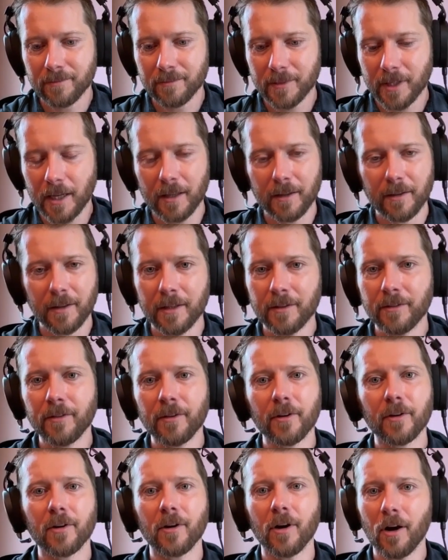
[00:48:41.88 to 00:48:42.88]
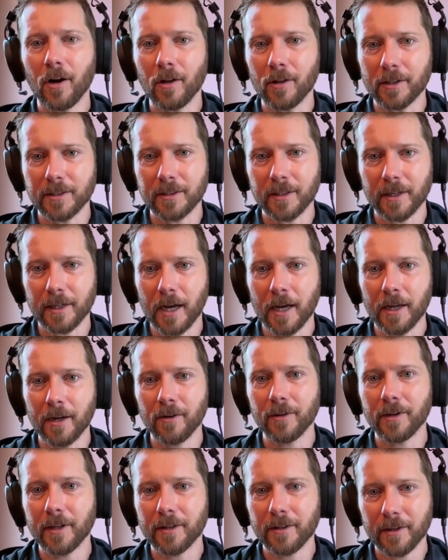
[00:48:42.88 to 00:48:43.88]
that's their call. It's like I
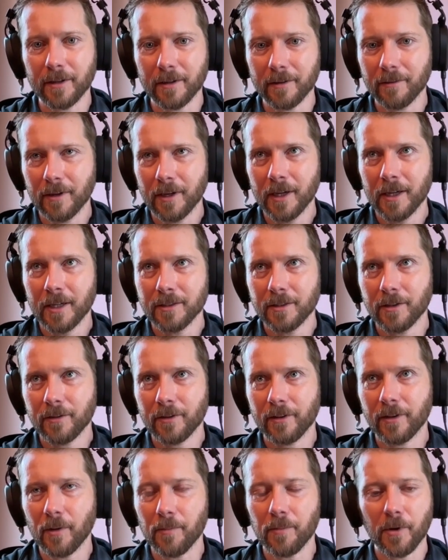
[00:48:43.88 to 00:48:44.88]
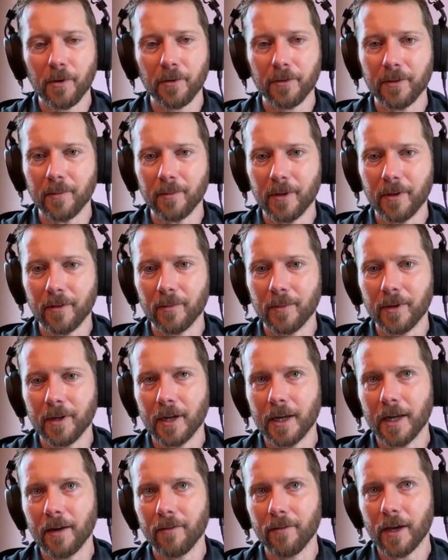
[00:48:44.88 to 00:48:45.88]
don't get to, just because I birthed them doesn't mean
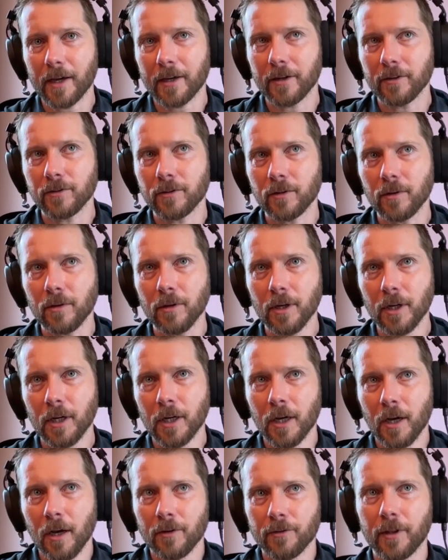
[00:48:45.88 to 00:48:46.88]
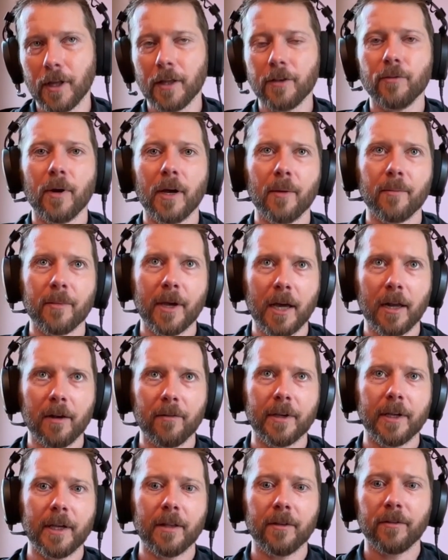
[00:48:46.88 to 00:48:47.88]
I have that control. So that's why I'm kind of
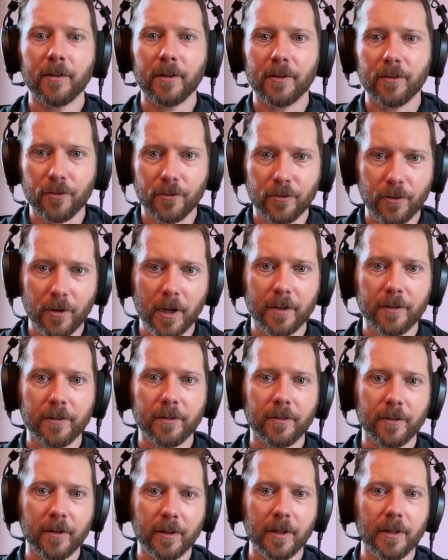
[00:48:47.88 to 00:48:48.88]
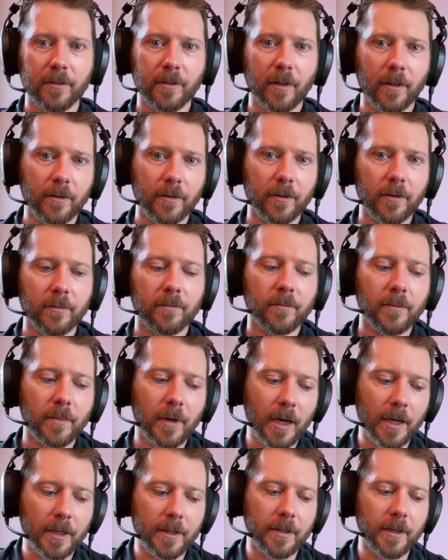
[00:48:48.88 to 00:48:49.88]
against these trusts and these other
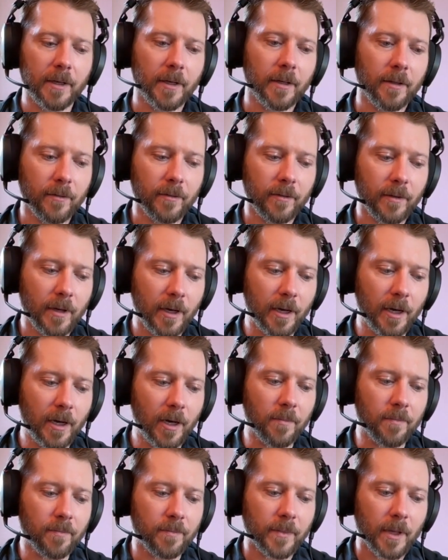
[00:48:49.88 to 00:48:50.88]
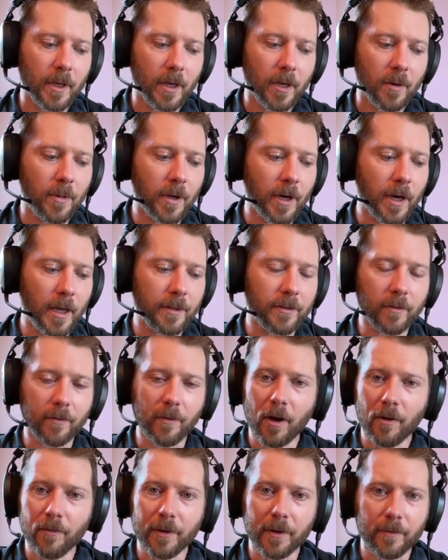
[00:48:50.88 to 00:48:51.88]
ideas. But it's
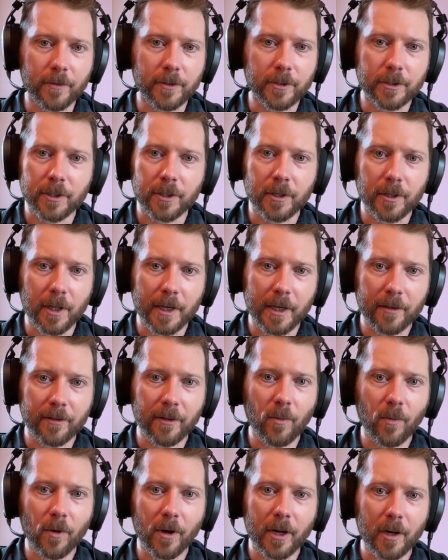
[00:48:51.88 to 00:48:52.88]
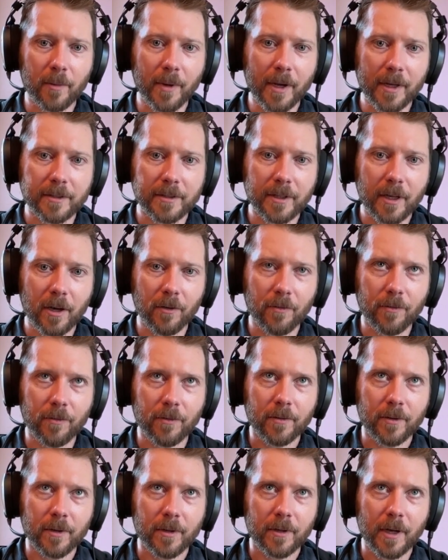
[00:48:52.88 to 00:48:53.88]
evolving for sure. Like as I work on myself,
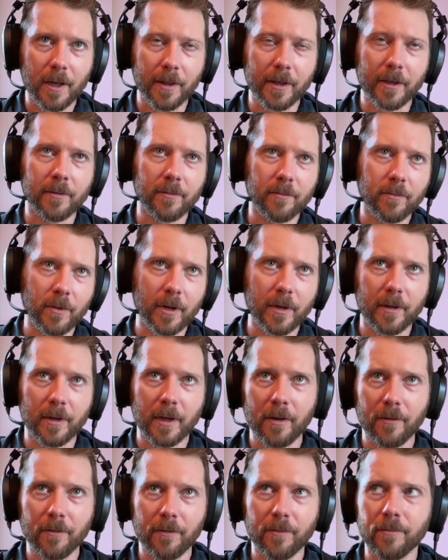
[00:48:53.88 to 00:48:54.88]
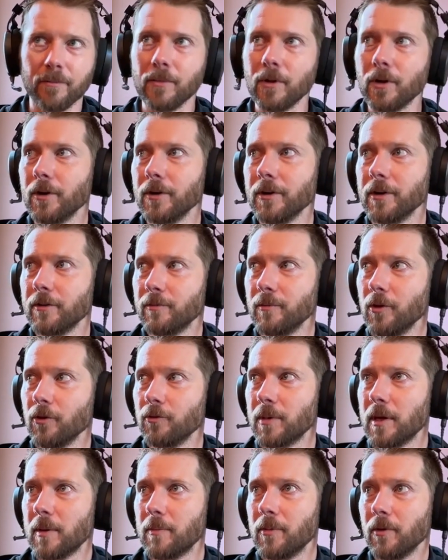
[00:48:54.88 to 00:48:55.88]
I think what I've learned is
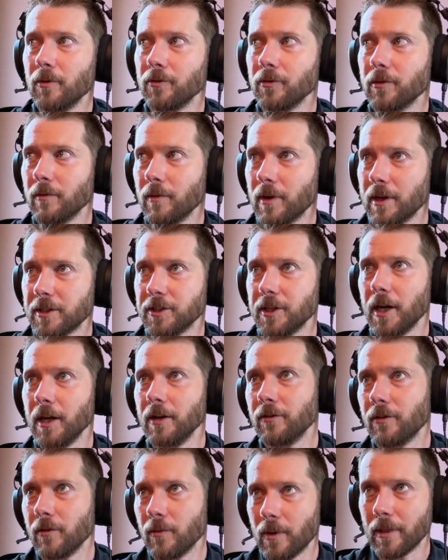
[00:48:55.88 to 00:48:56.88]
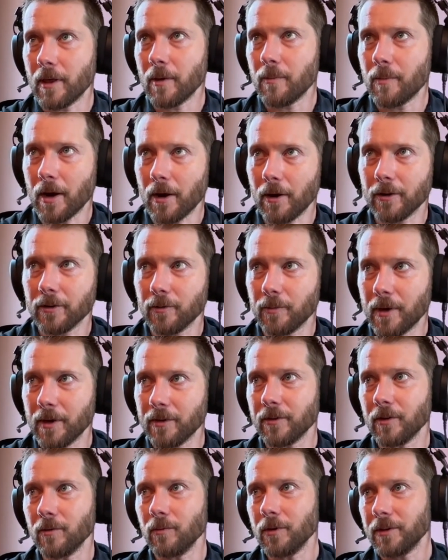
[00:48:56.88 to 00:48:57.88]
most people sort of like change the way they parent
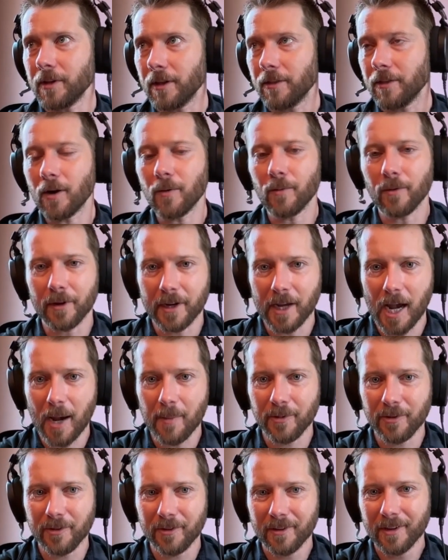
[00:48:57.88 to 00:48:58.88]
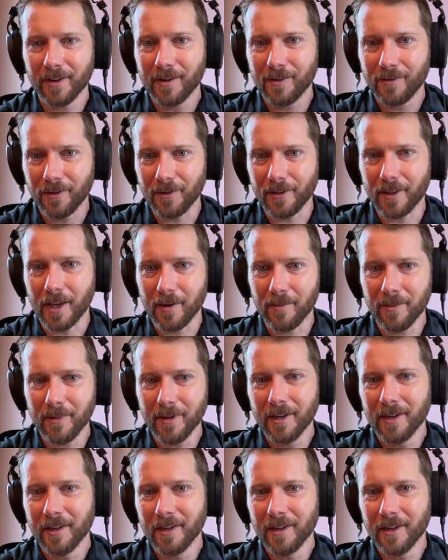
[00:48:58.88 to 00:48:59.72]
based on what they thought were gaps for them.